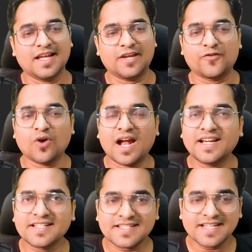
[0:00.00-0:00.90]
If you
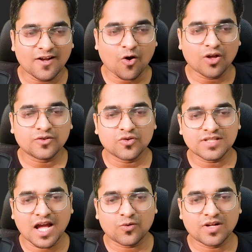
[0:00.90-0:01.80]
understand all those
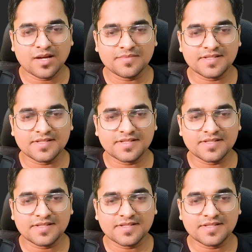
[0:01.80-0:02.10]
outcomes,